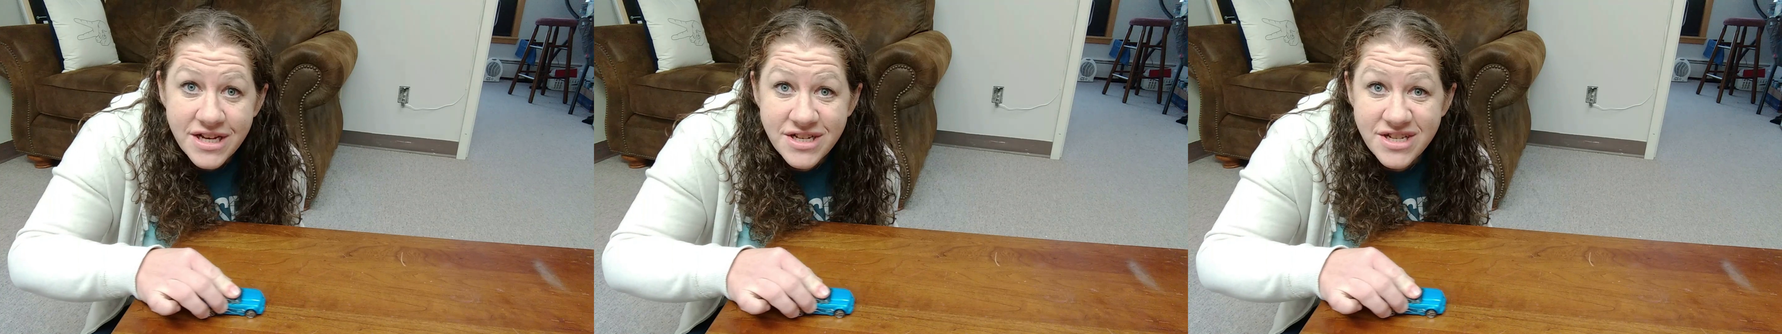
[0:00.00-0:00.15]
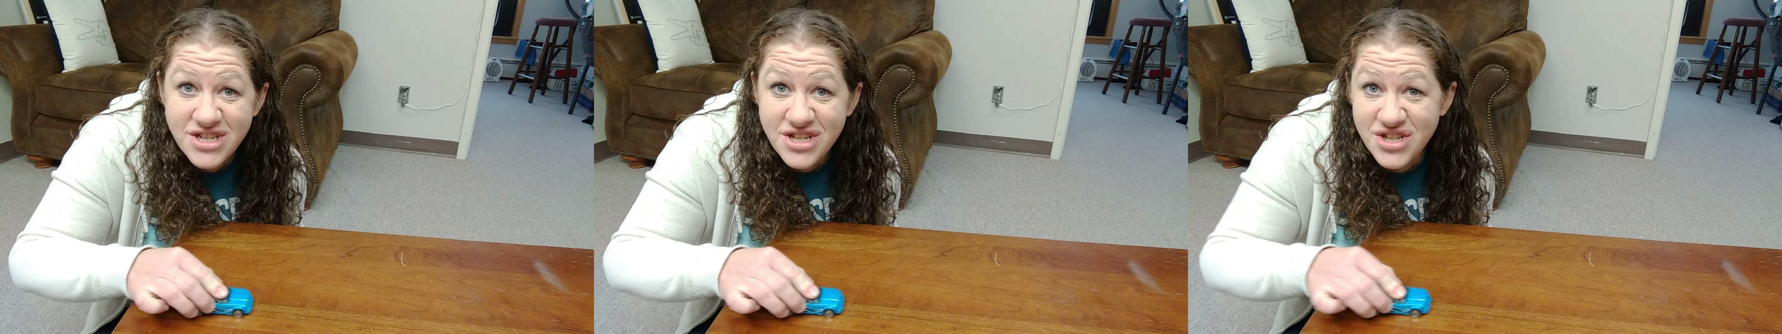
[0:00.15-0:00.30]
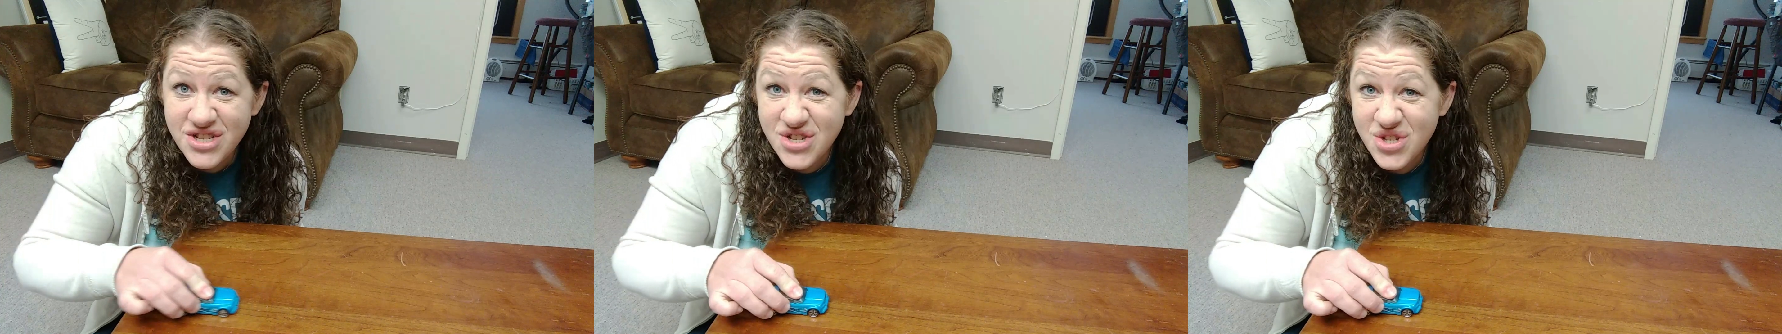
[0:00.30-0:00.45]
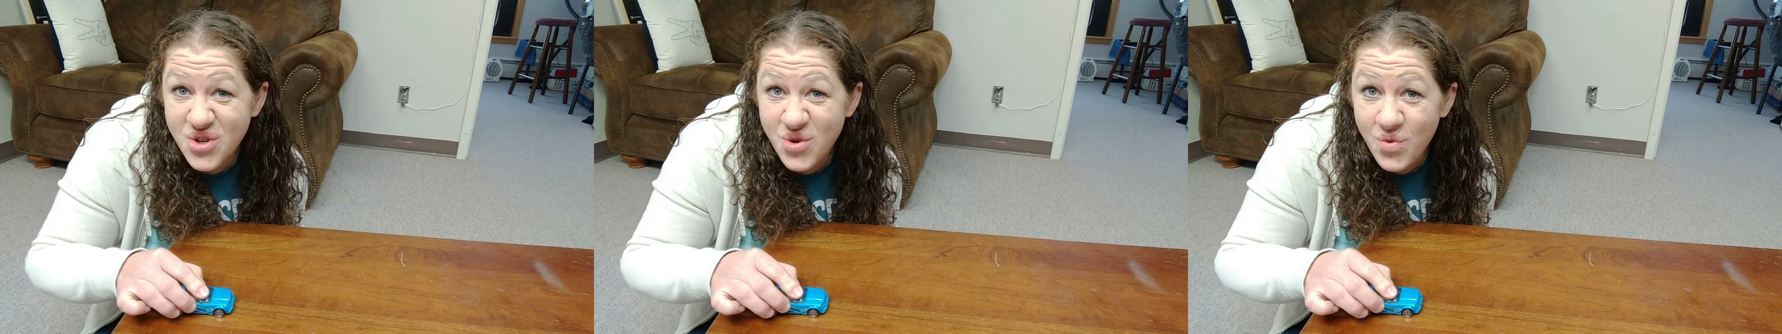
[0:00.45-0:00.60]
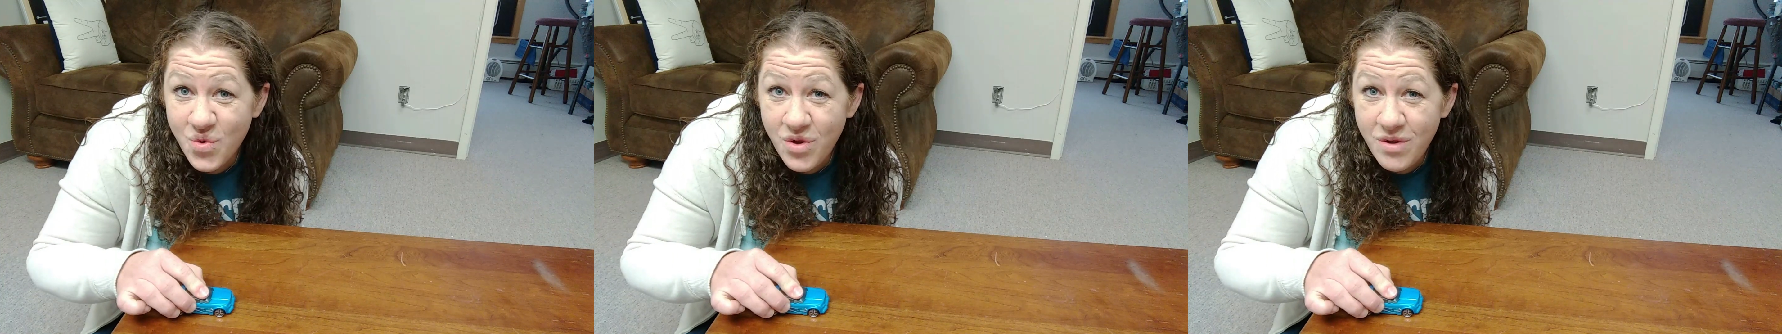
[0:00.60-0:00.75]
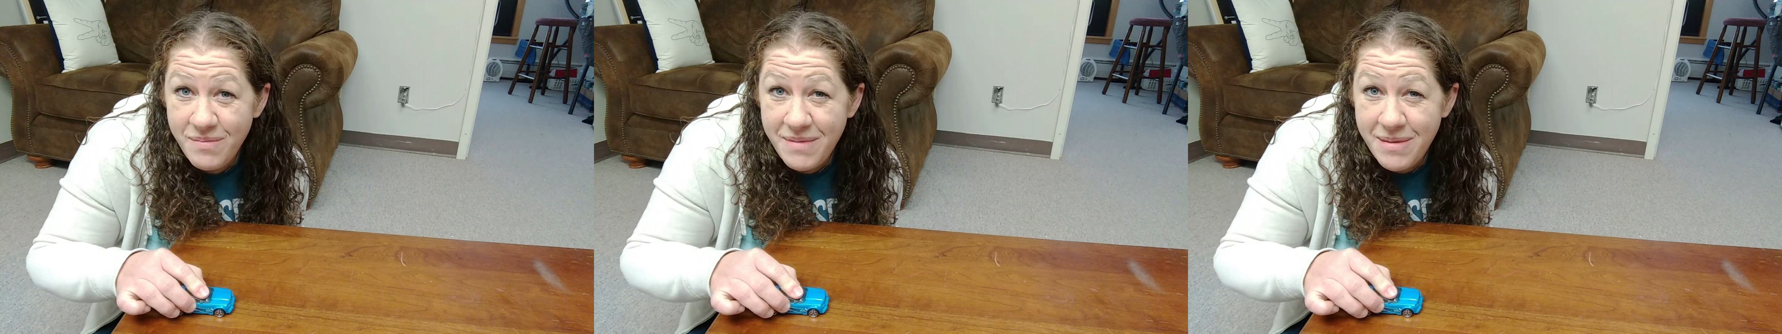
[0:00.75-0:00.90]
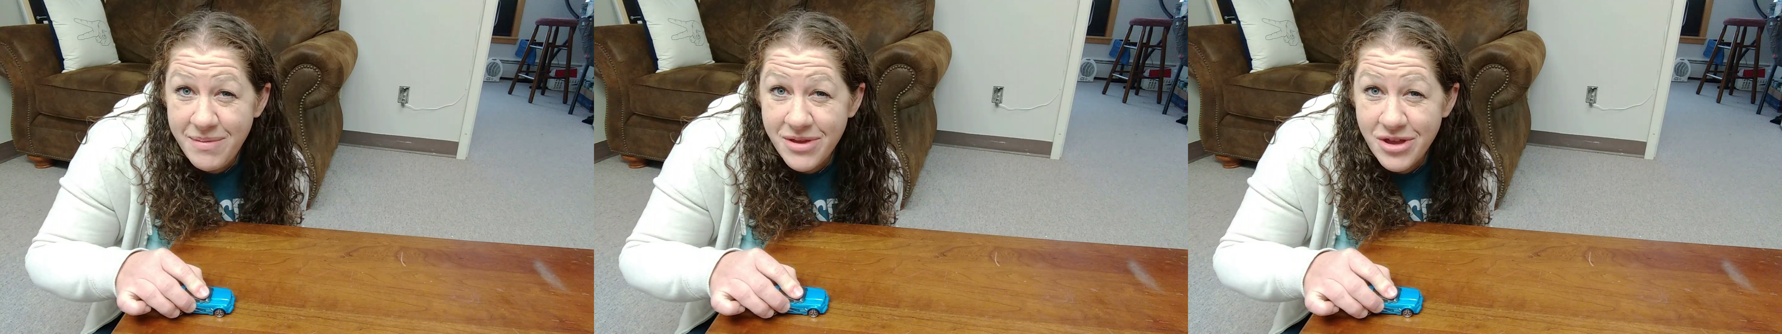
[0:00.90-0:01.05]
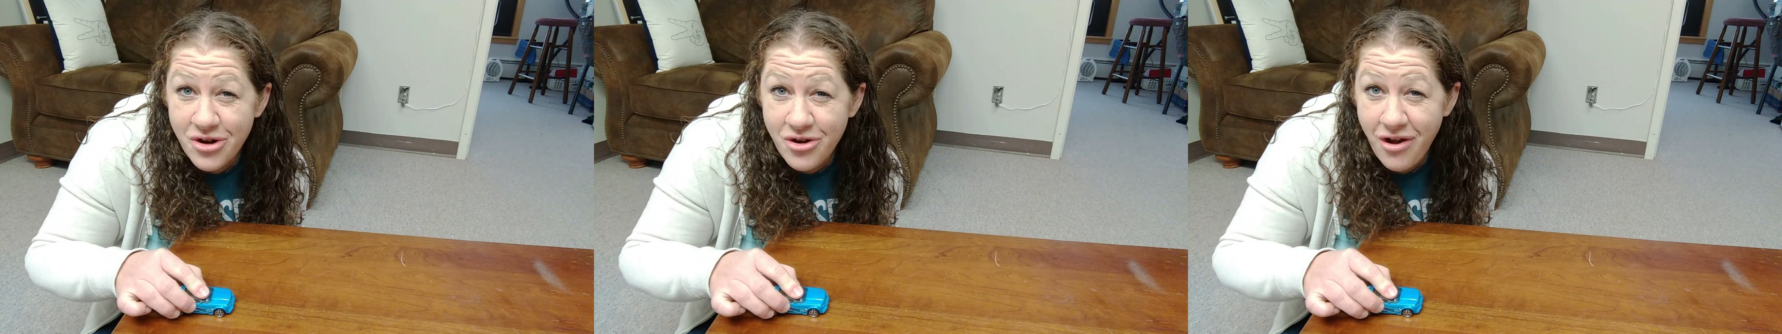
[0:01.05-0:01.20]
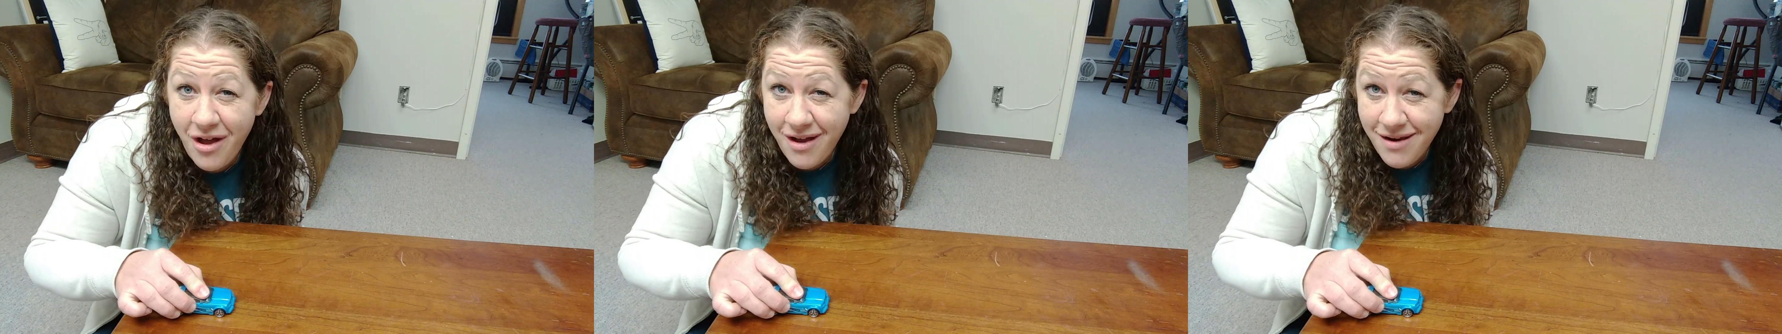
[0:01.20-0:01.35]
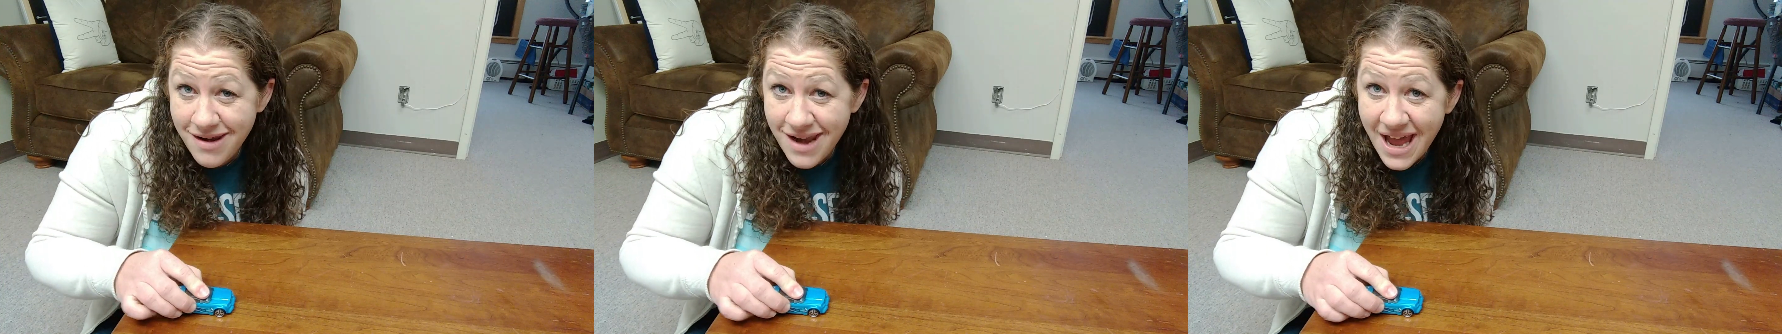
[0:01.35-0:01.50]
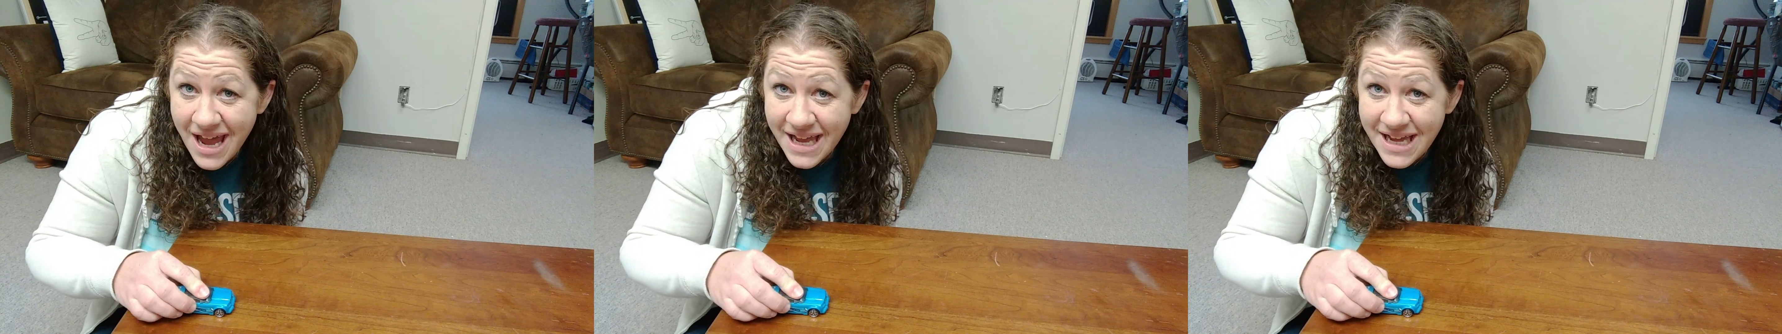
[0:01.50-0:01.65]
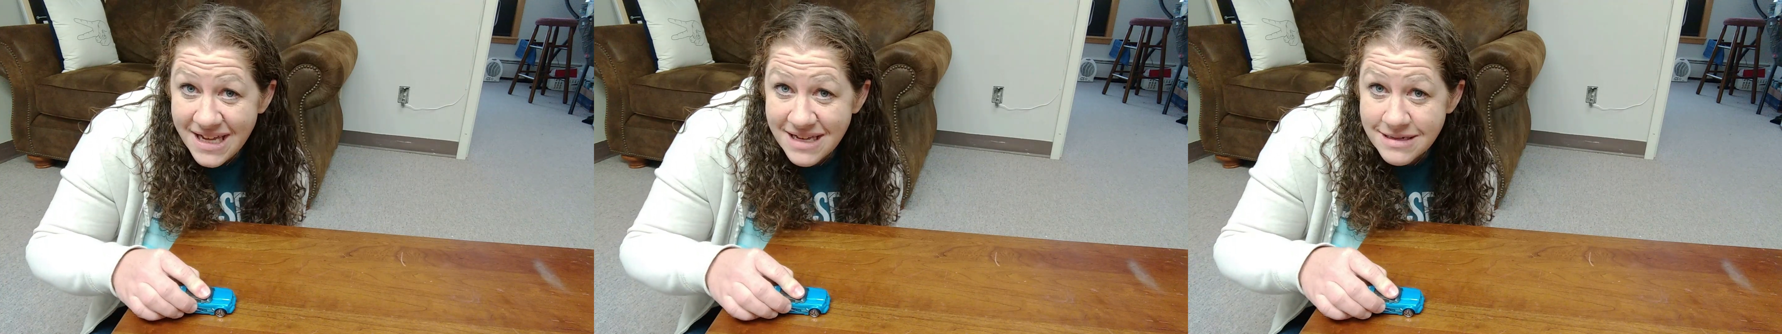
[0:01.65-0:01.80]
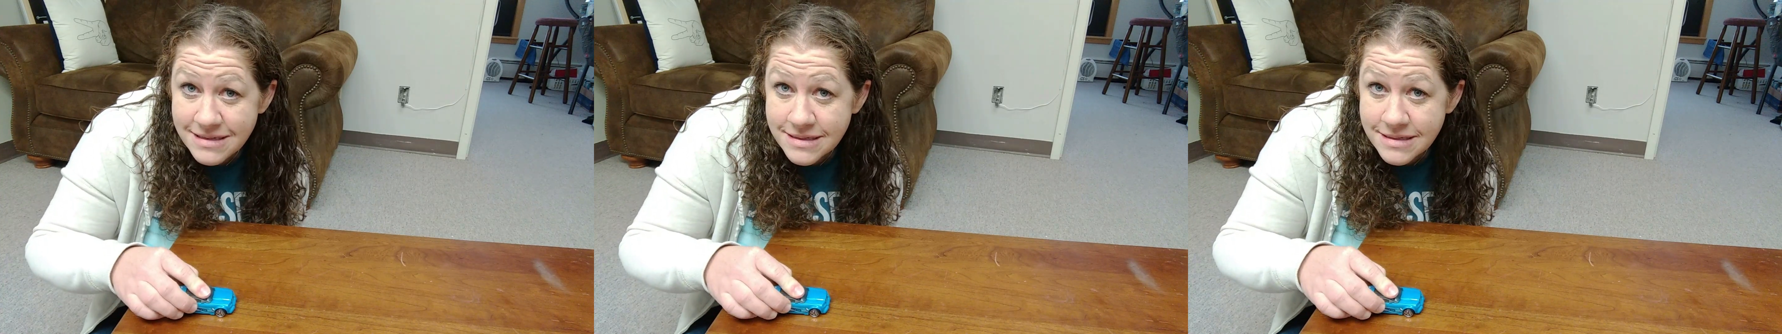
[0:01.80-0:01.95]
to school? Maybe they're not
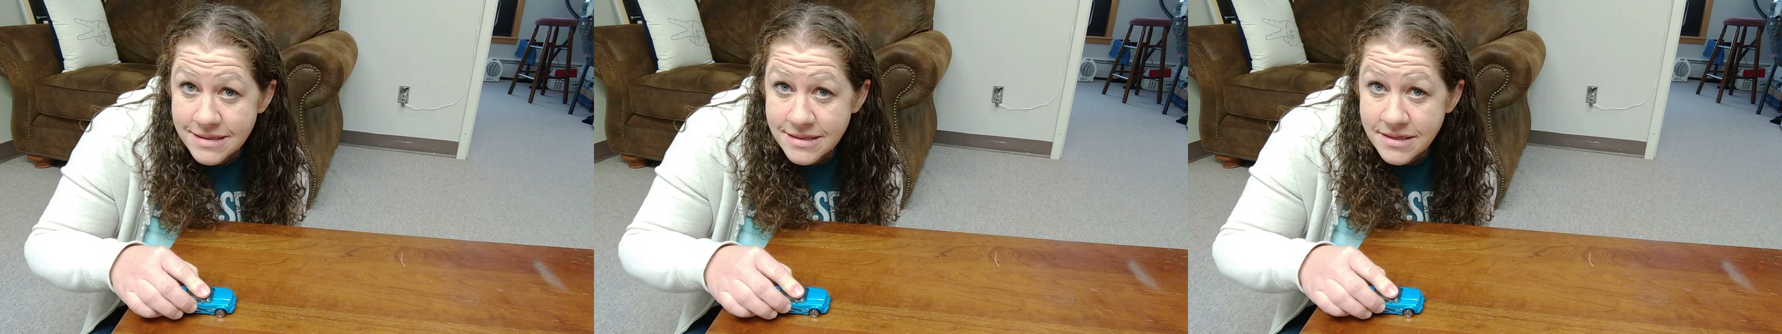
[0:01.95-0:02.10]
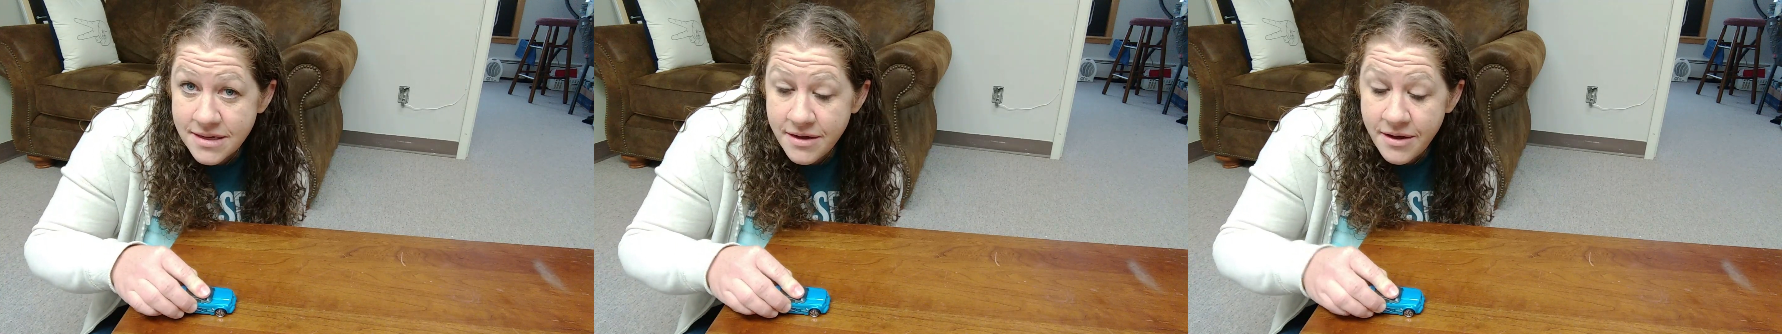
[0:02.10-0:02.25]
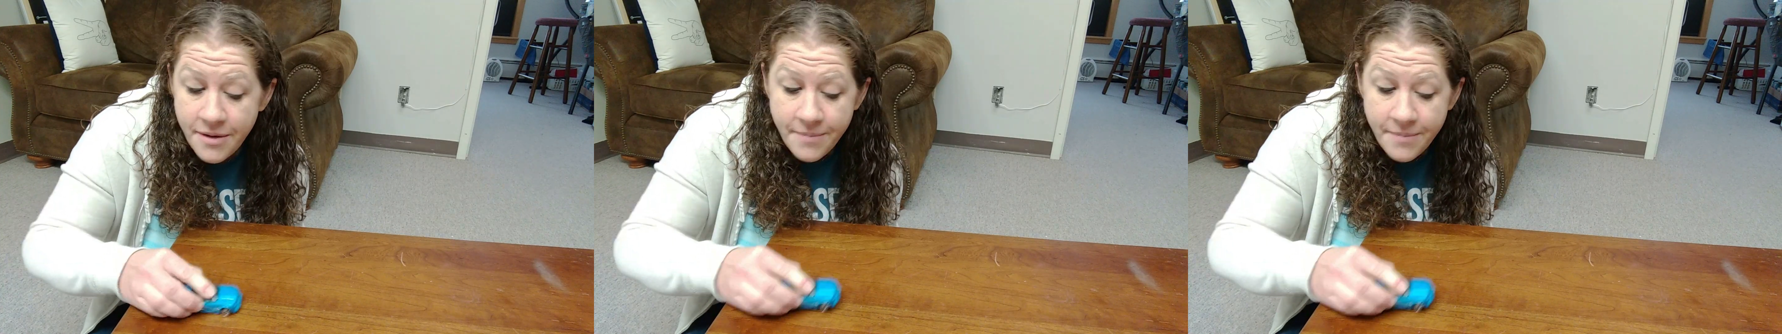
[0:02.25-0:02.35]
nice.